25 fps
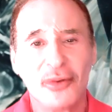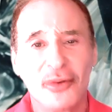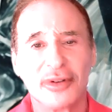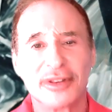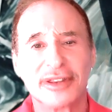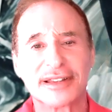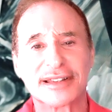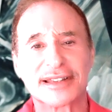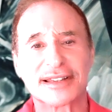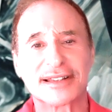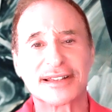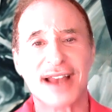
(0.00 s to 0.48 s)
Well,
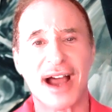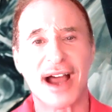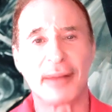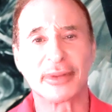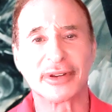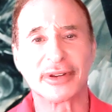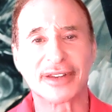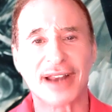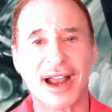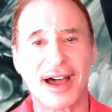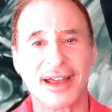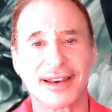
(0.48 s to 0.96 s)
this is
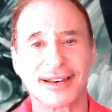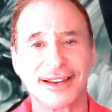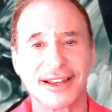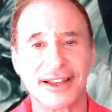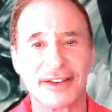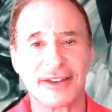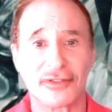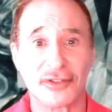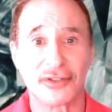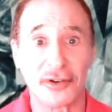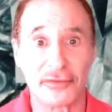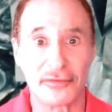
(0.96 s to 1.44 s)
Thomas Connolly
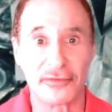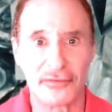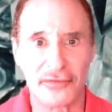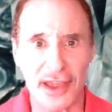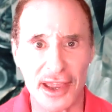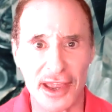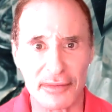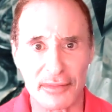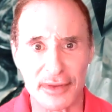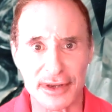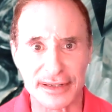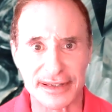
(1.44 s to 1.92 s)
for
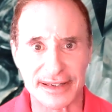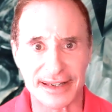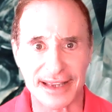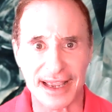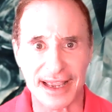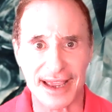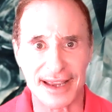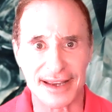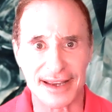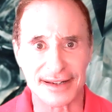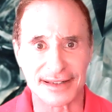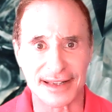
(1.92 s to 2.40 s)
Famous
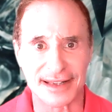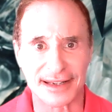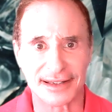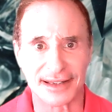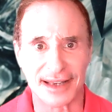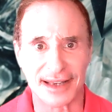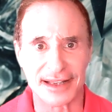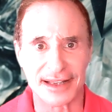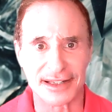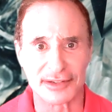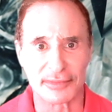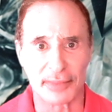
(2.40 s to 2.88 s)
Gays and
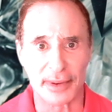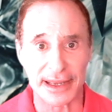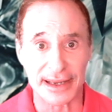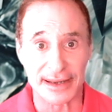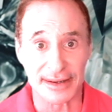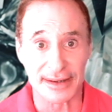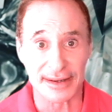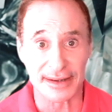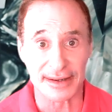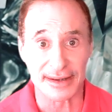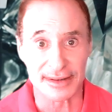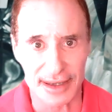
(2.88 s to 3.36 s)

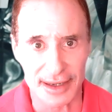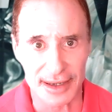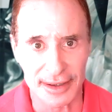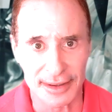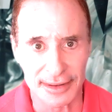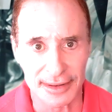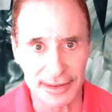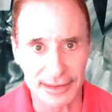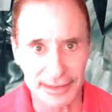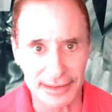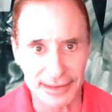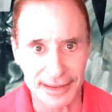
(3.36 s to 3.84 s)
Lesbians,
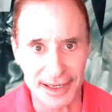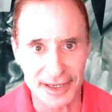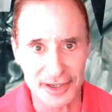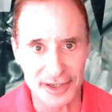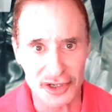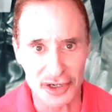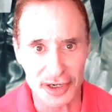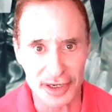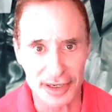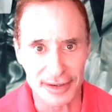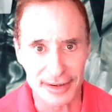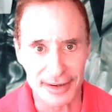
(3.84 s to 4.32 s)

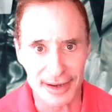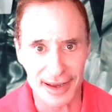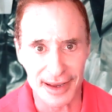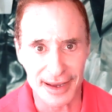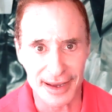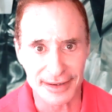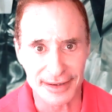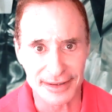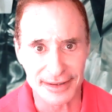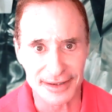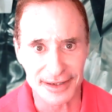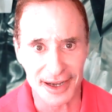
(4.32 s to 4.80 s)
Alleged
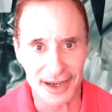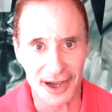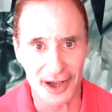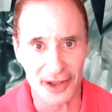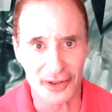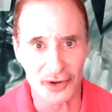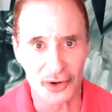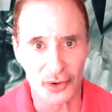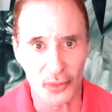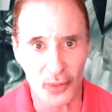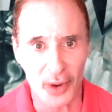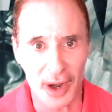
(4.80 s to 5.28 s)
and
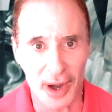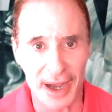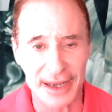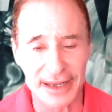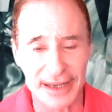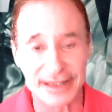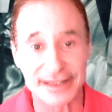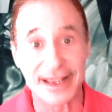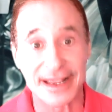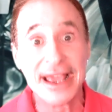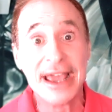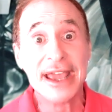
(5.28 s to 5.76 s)

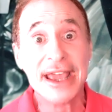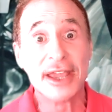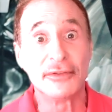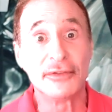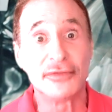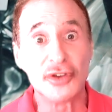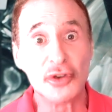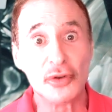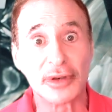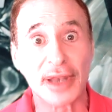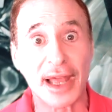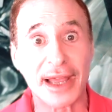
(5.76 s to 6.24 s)
Otherwise.
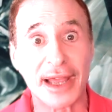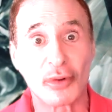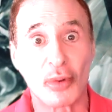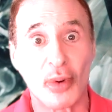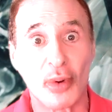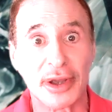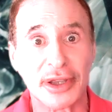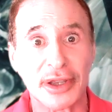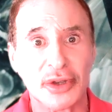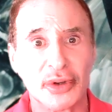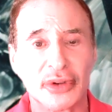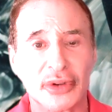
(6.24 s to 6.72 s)
If you like
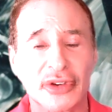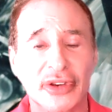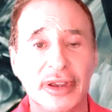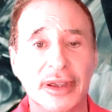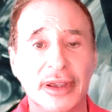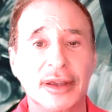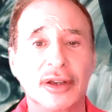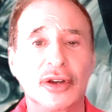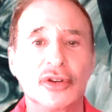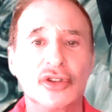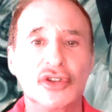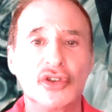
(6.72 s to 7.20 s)
what you
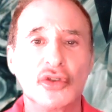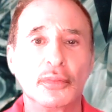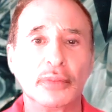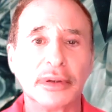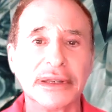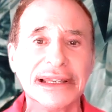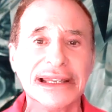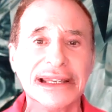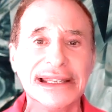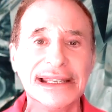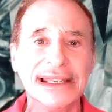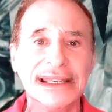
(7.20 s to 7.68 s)
see, could you
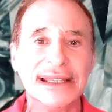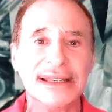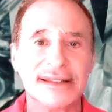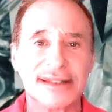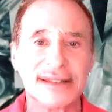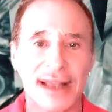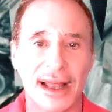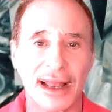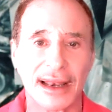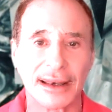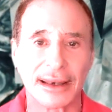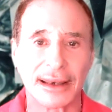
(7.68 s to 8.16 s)

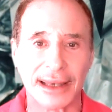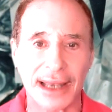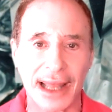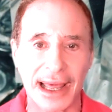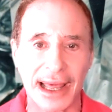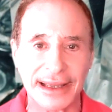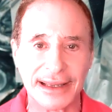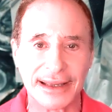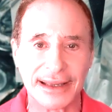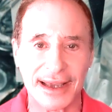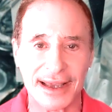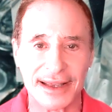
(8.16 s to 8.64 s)
please
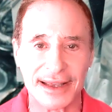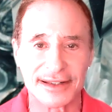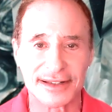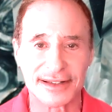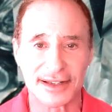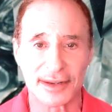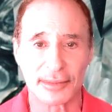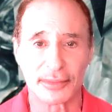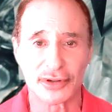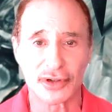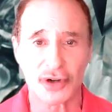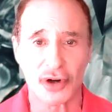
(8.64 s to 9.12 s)
like and
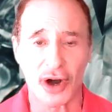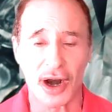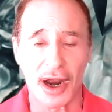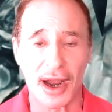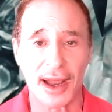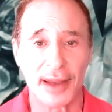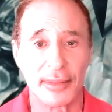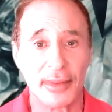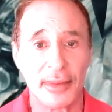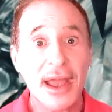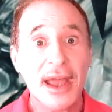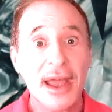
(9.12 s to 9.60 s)

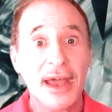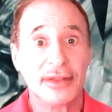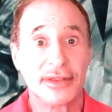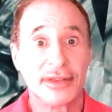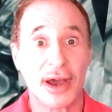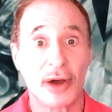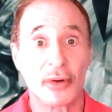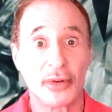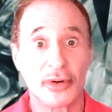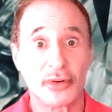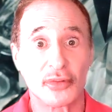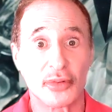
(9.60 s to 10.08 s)
subscribe?
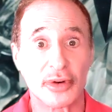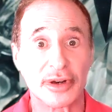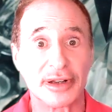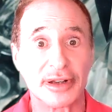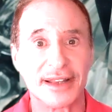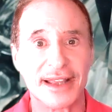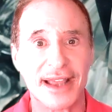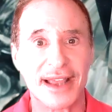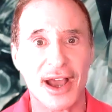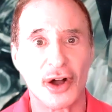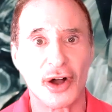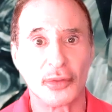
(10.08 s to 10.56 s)
That would
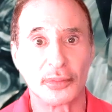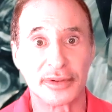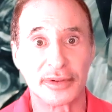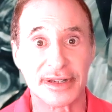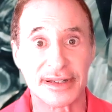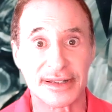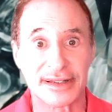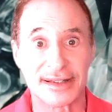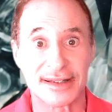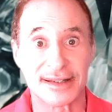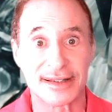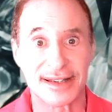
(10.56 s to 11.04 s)
really help
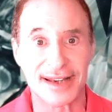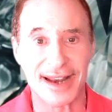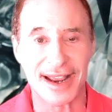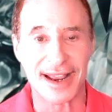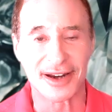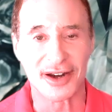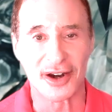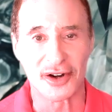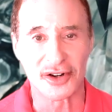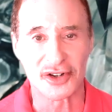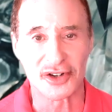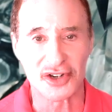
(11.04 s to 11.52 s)
to
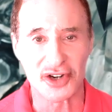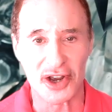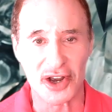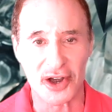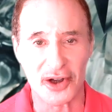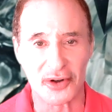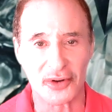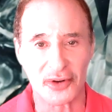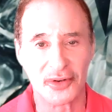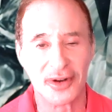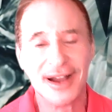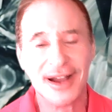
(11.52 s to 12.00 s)
sustain our
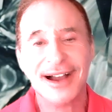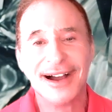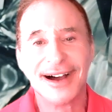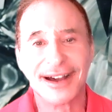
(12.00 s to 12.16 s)
show.